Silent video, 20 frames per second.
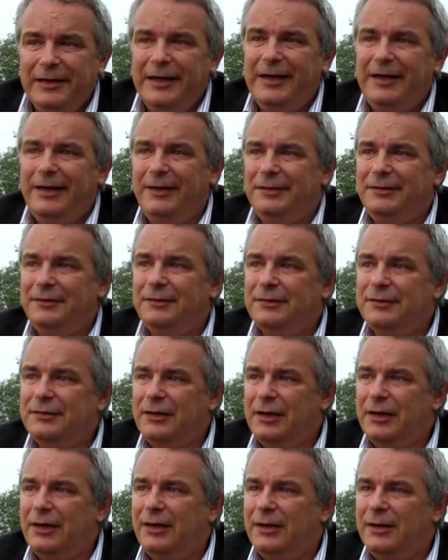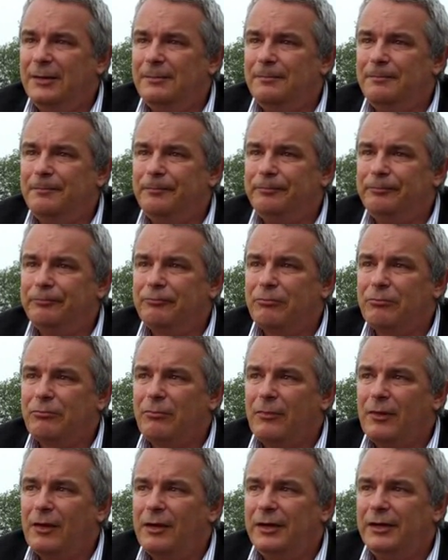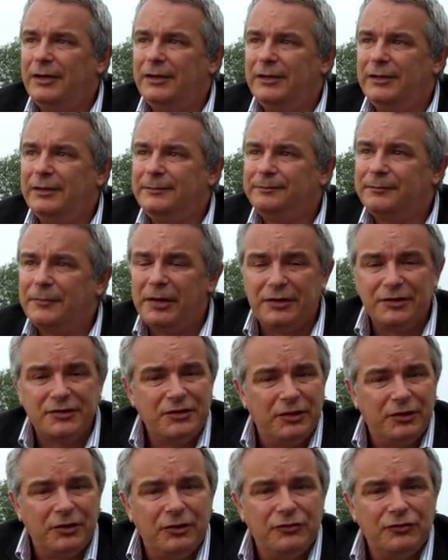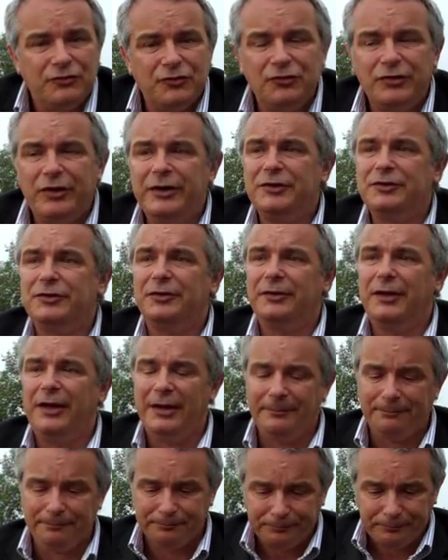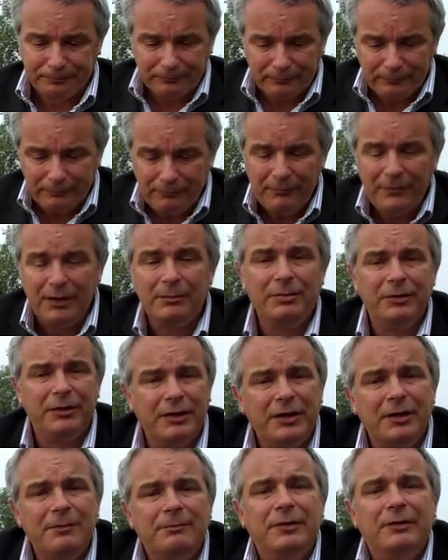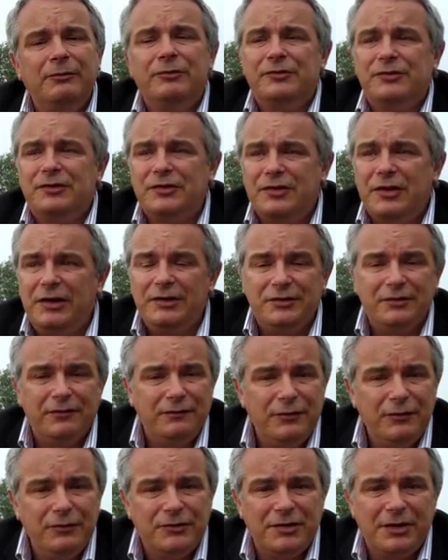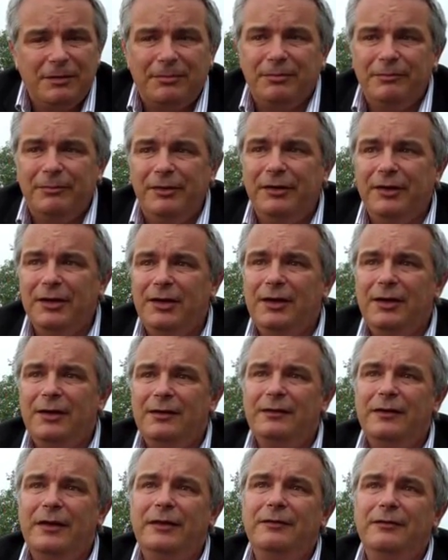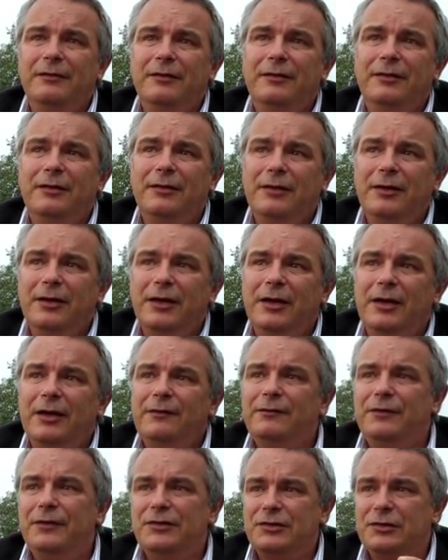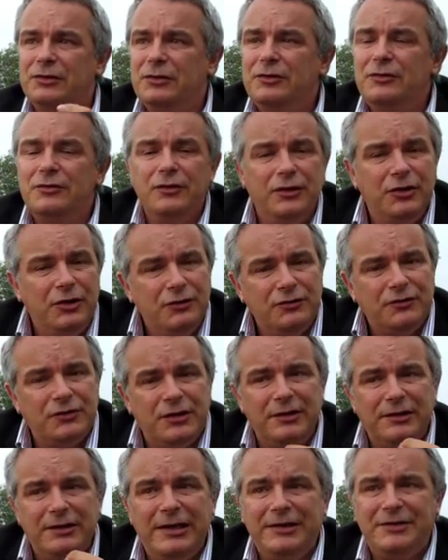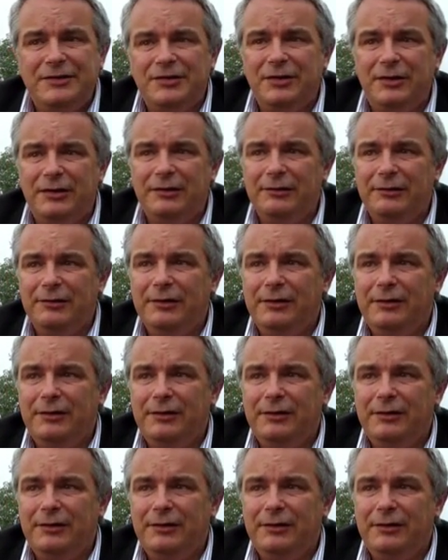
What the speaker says: and at a certain concentration, but the company wants to sell it as a food supplement, then if it's used in lesser